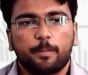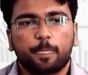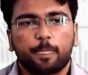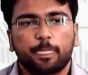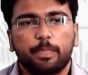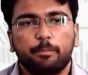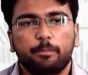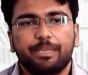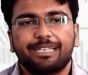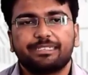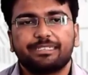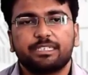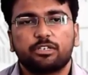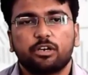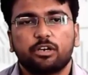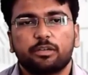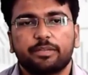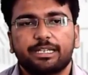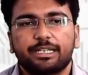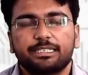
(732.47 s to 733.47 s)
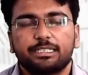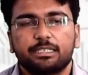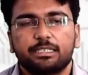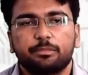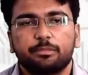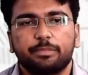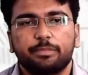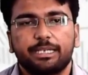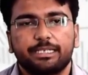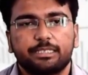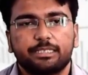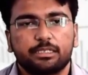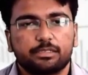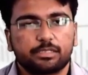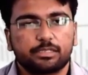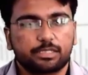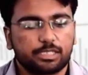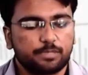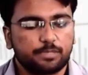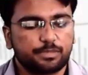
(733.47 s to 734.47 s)
The basic, or we can say the major
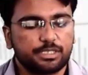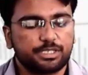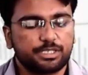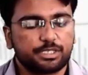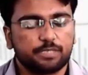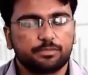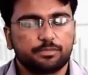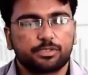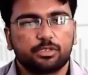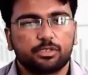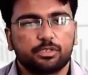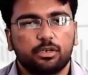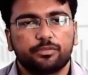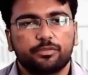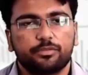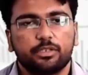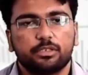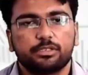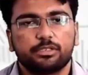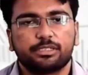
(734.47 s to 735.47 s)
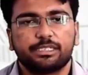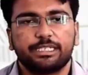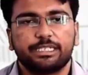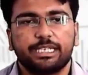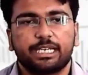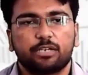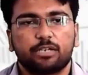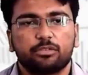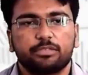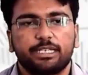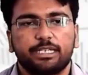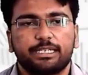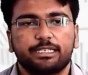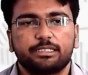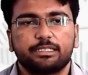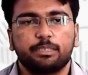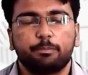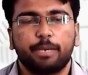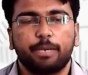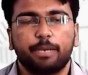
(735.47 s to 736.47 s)
subsystems of the CRO, that
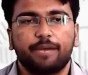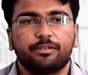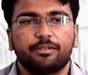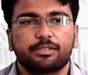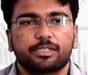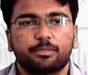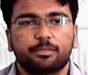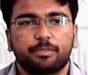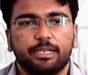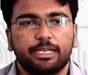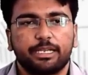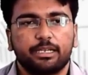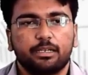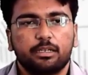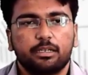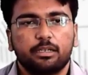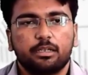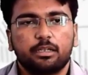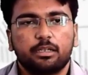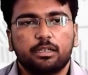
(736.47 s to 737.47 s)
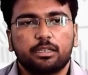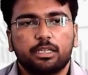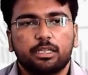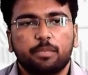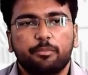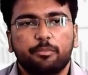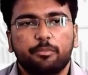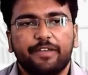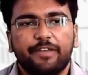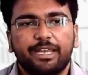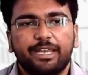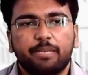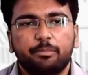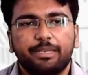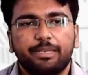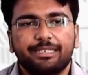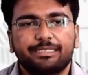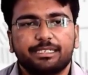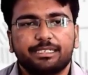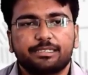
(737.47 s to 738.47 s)
is the power supply. The very
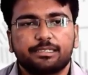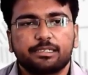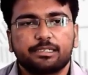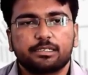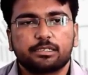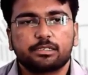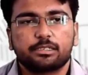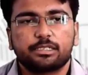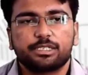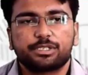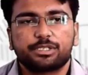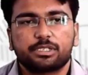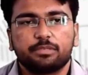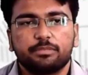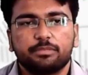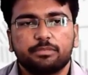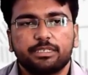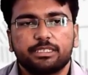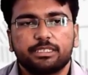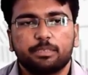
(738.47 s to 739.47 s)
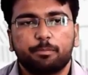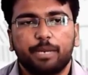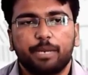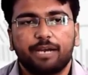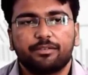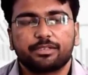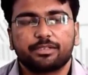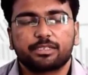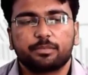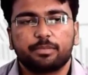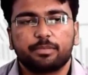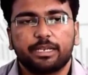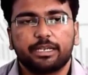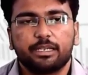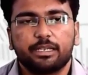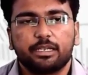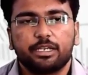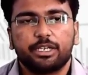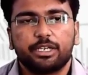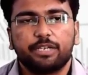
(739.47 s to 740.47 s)
basic system is a power supply.
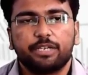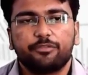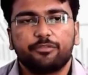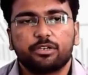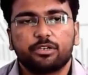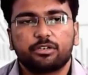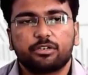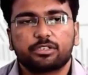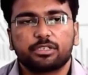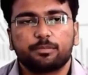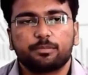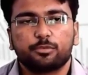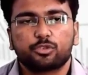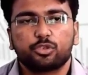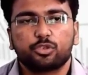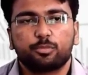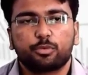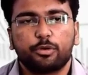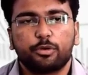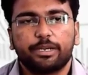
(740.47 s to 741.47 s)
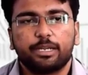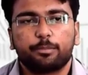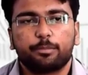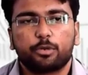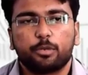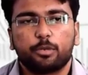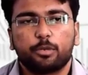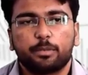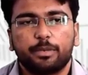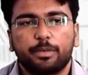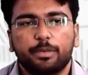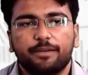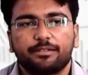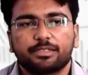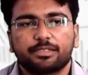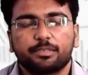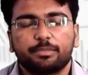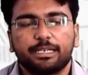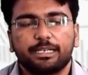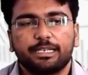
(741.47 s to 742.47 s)
If you are not supposed to provide a proper power
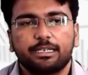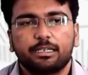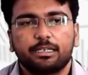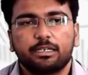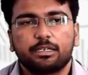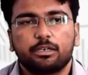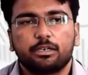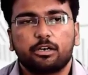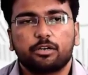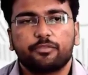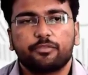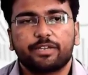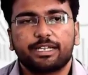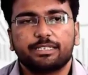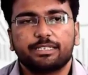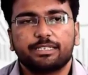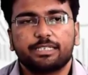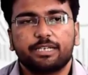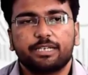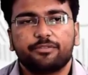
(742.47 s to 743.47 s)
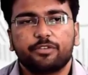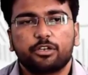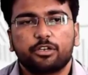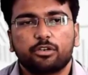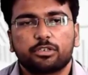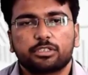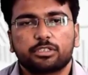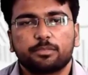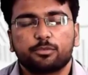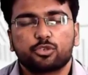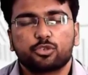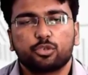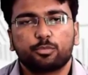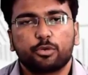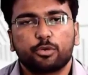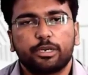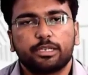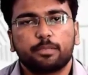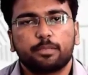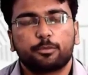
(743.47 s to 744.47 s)
supply, or we can say if you are not supposed to
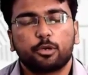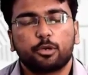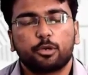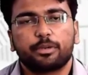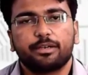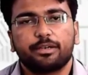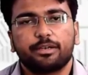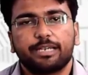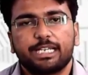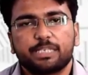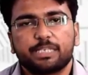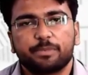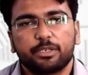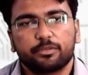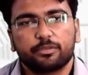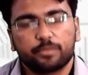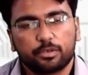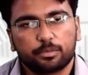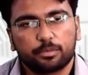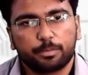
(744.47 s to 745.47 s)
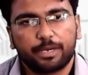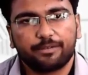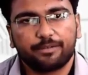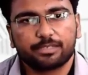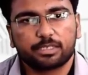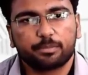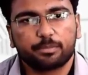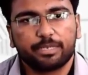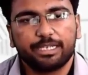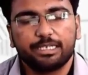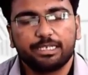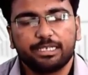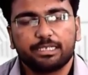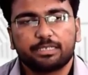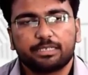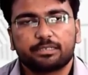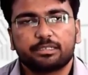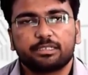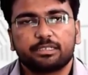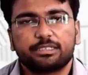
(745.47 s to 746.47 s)
provide the proper arrangement of the power supply,
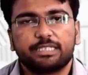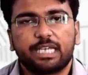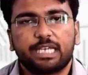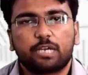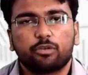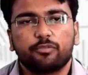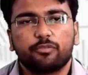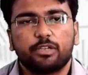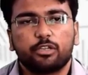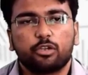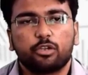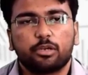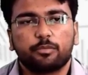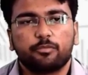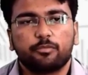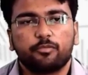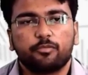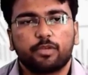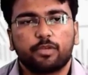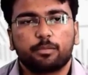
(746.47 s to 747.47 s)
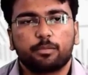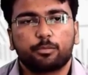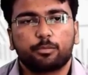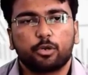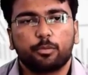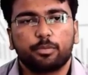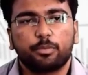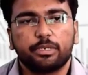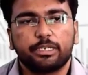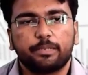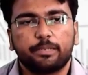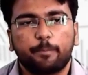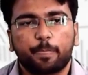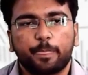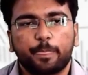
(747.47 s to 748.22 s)
the CRO will not work properly.